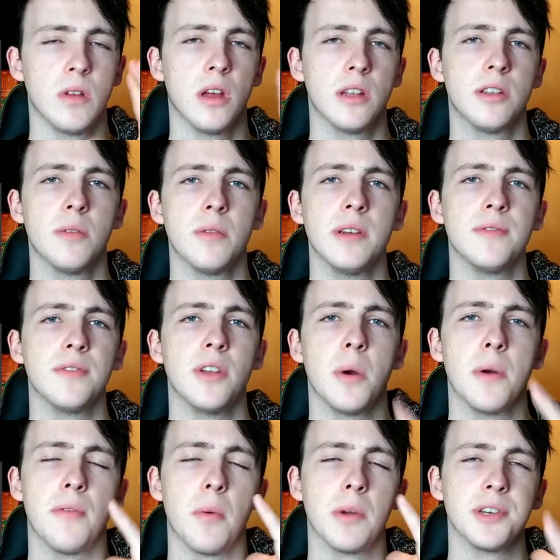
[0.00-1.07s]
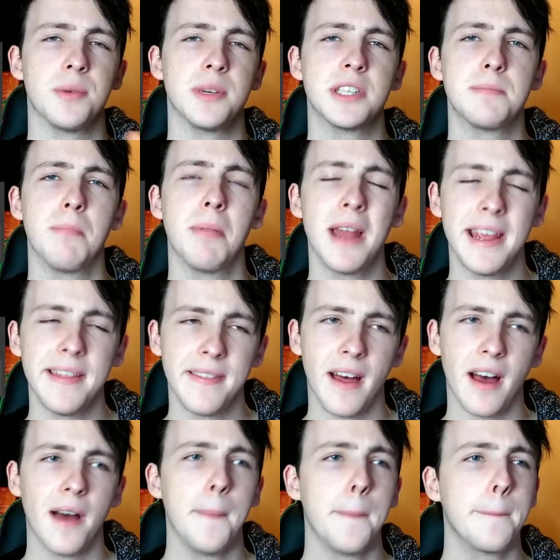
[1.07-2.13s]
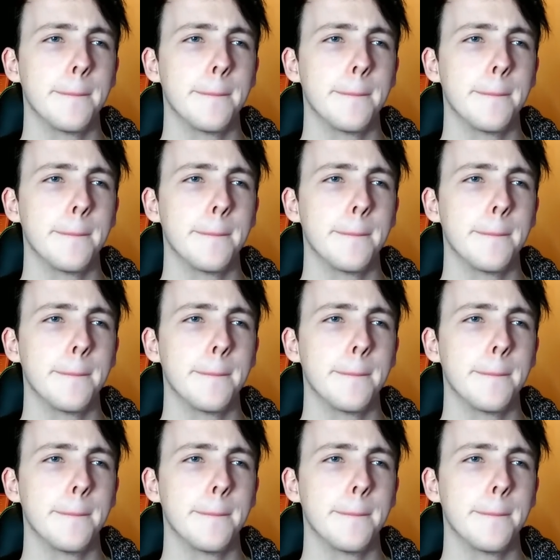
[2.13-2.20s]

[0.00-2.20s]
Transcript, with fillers: I don't even know if I want to explain that.